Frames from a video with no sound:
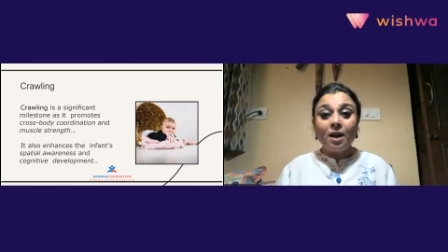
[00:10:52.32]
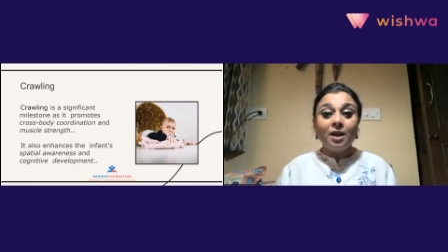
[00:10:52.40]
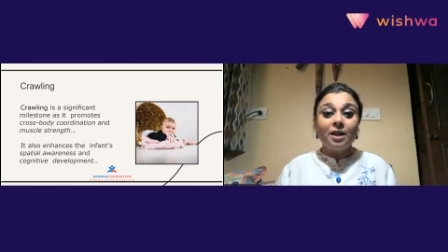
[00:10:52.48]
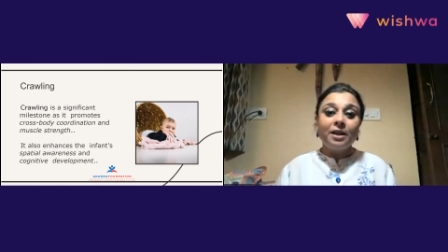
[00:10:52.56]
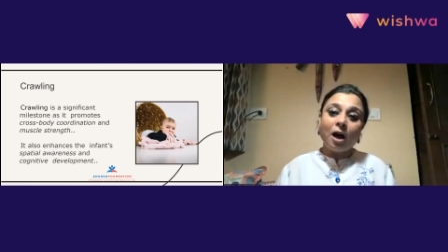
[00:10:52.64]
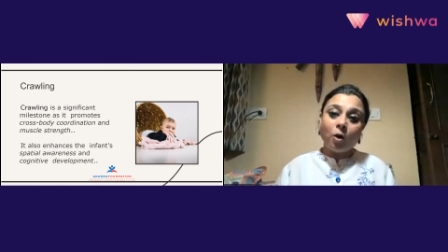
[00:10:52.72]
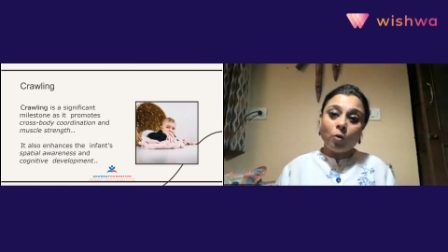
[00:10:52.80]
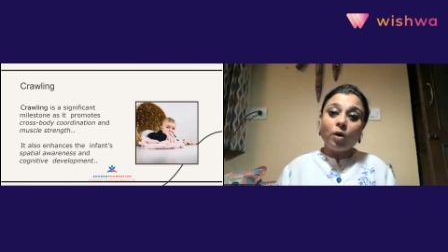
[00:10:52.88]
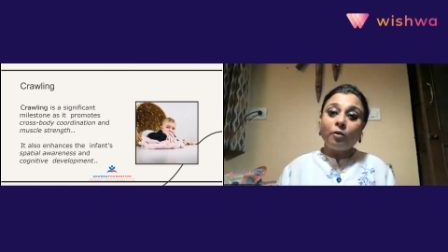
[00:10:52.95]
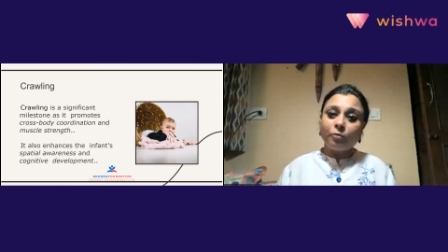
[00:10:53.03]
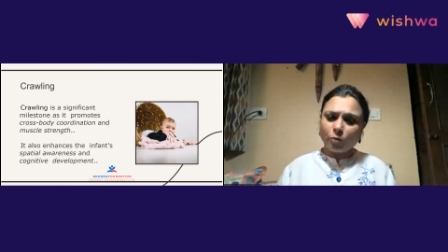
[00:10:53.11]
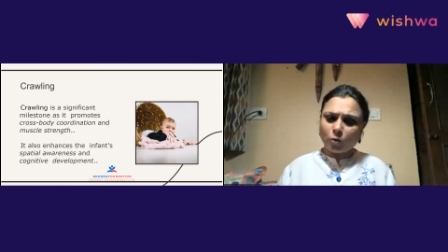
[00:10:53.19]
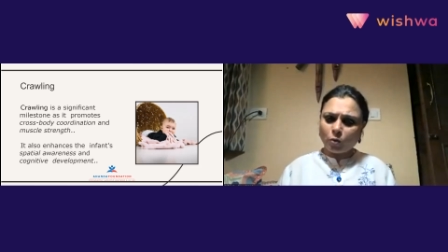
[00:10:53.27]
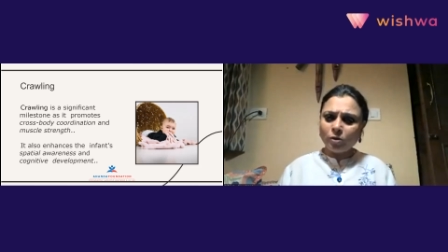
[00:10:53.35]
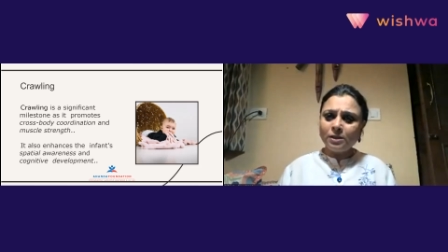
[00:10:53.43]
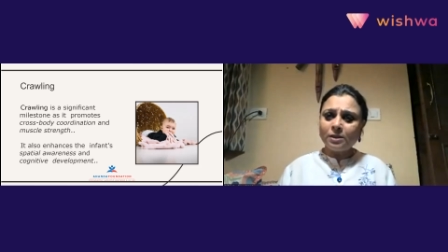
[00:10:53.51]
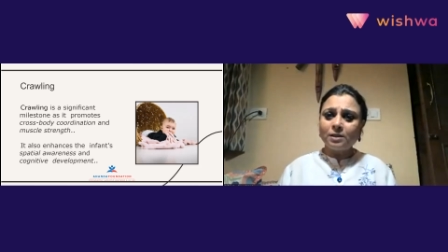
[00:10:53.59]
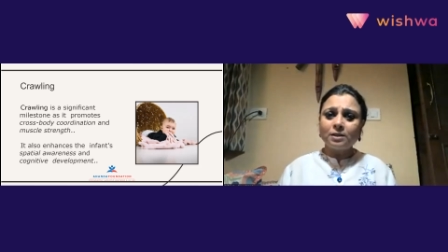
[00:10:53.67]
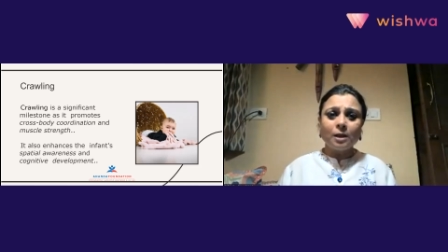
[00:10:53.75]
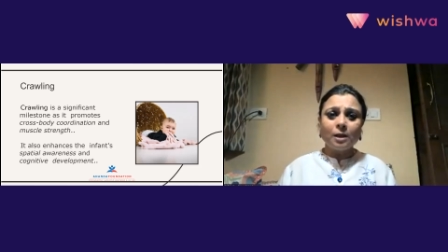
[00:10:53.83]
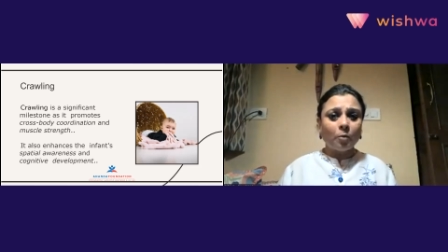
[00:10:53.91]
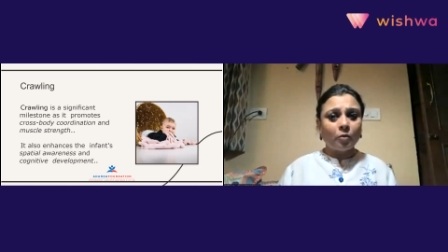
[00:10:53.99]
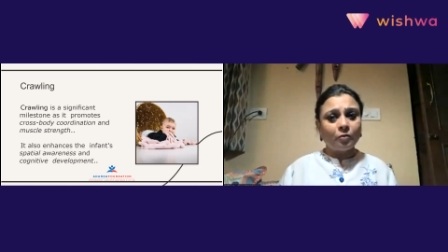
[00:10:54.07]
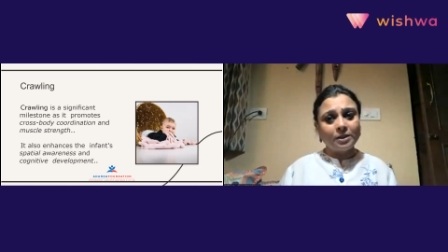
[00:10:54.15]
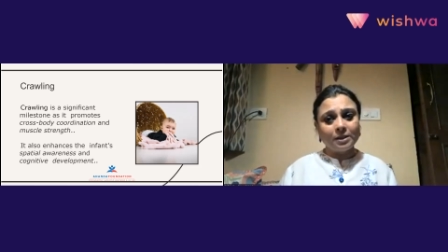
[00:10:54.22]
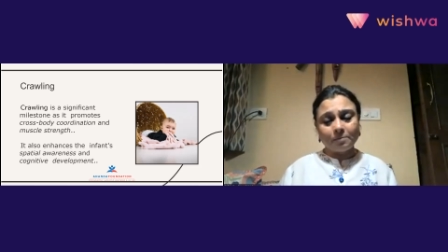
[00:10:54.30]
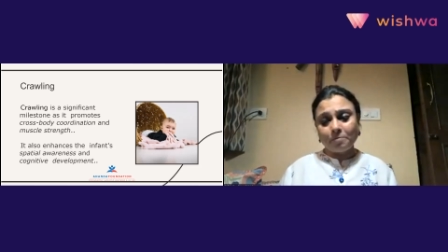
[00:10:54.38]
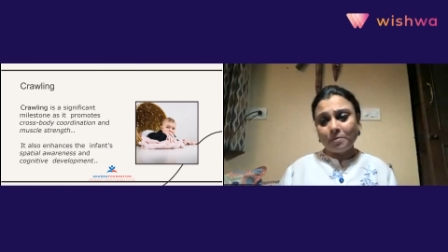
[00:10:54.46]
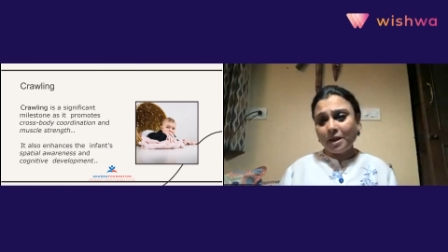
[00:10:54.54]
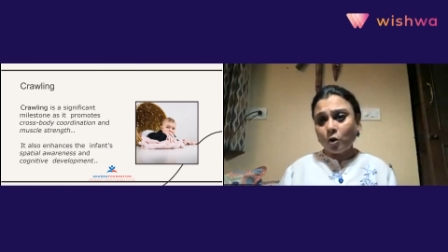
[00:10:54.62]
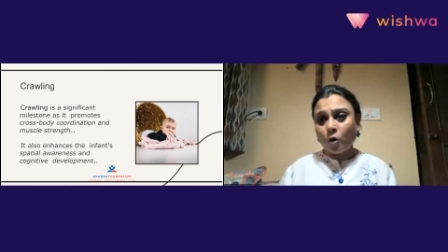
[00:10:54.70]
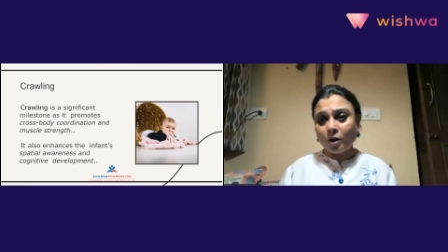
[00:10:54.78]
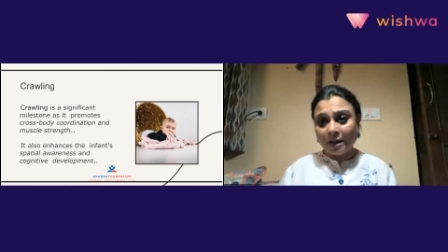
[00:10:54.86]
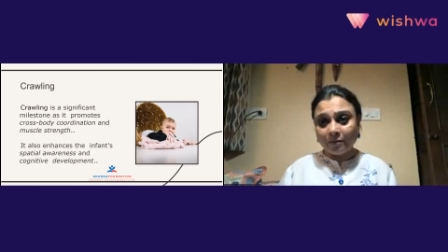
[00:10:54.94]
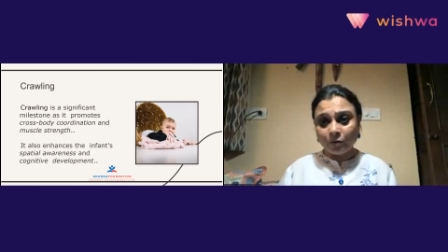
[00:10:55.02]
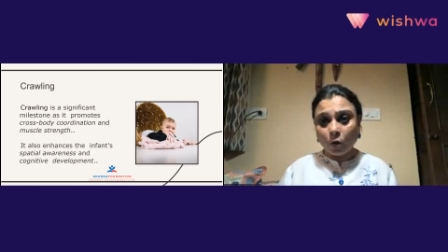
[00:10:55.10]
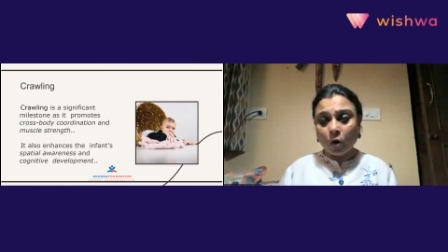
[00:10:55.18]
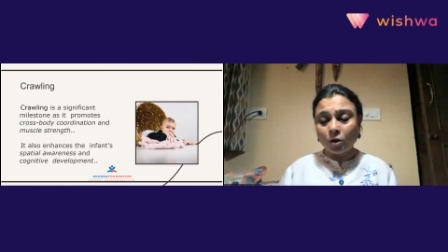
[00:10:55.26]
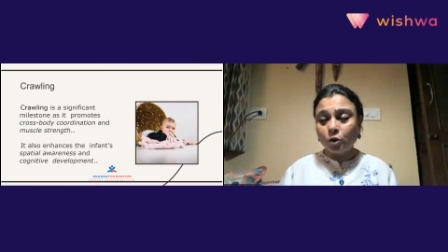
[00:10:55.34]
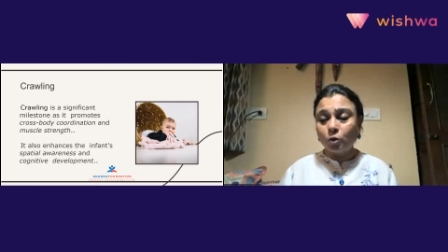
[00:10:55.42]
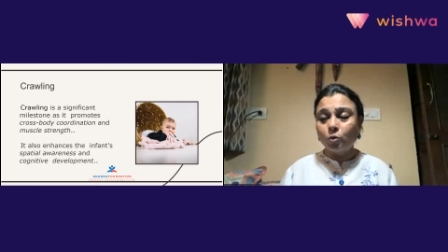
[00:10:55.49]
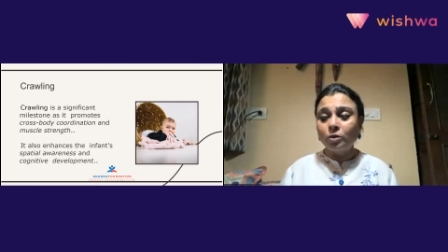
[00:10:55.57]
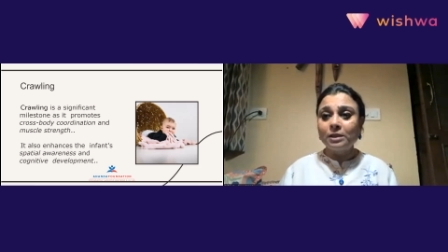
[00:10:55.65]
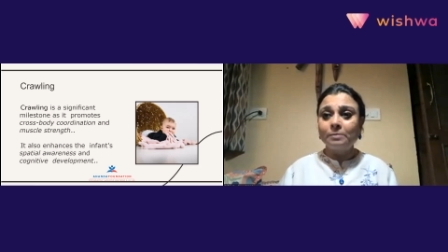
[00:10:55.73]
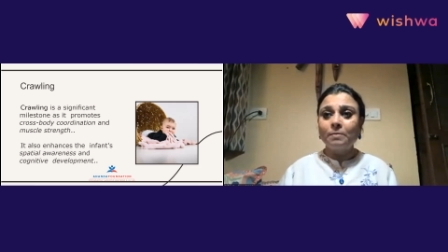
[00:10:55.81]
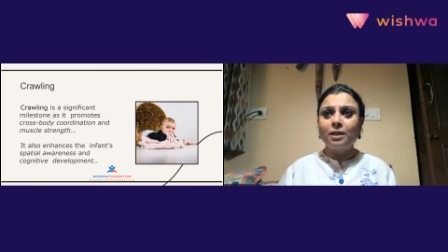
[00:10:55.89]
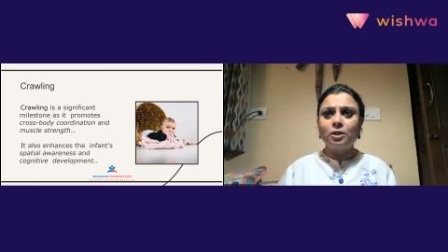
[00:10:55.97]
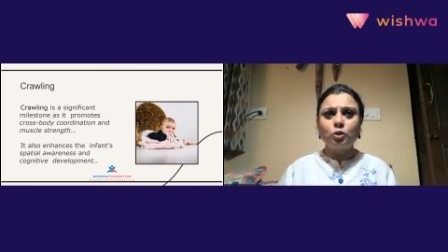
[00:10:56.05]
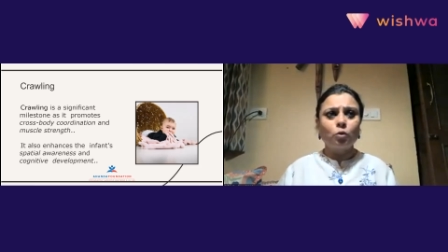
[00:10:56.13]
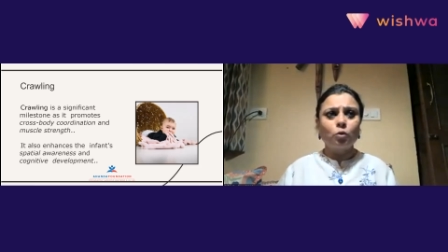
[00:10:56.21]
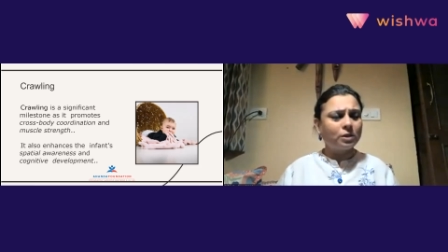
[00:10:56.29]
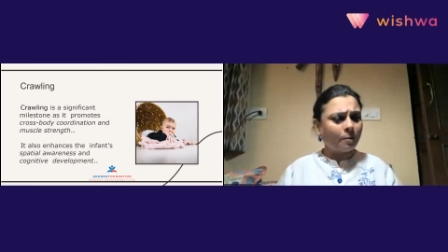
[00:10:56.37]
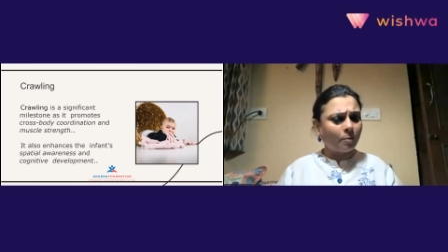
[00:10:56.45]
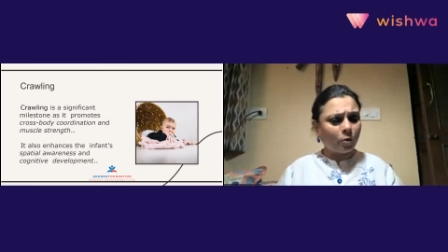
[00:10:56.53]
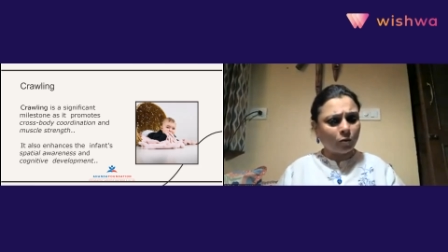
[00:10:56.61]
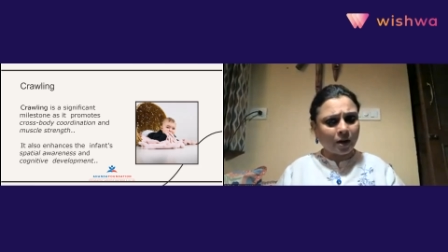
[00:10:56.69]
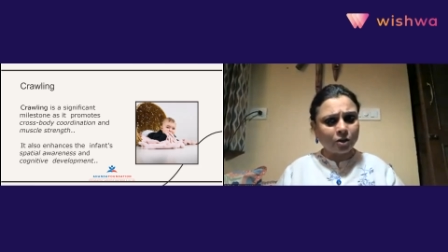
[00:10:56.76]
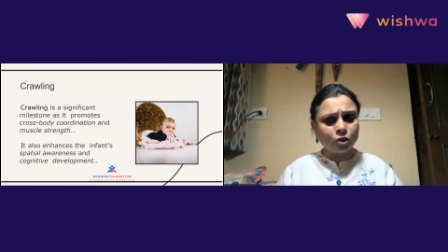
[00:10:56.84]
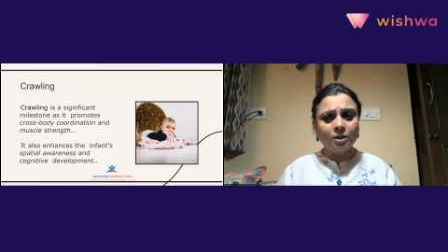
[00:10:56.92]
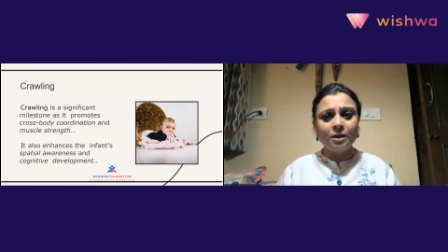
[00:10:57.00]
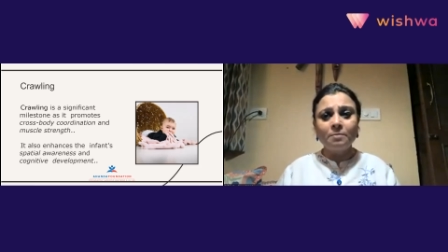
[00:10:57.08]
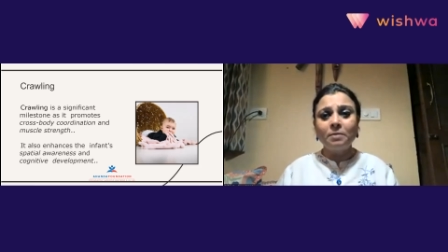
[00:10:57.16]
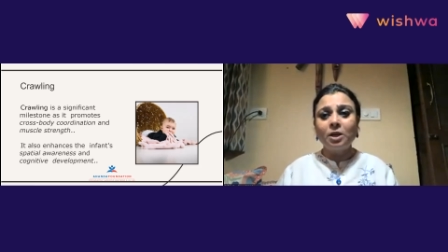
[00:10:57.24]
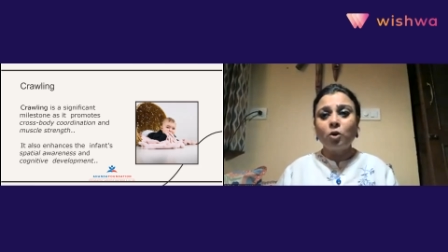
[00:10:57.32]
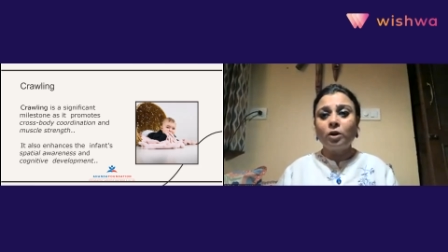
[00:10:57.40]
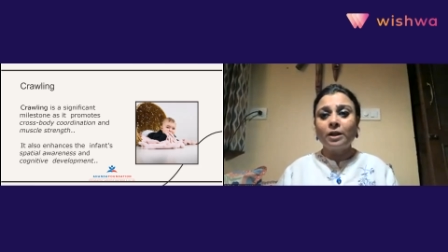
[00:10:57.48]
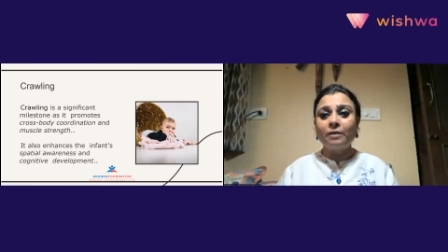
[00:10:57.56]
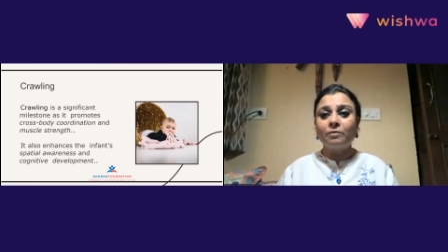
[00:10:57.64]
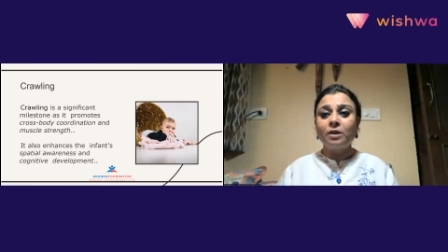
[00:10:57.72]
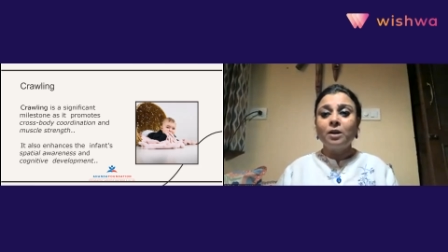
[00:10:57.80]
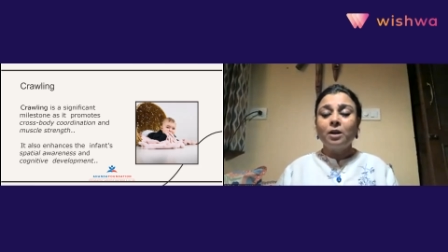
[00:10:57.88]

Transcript: now of course some of us may not have gone through this milestone some of our children may not have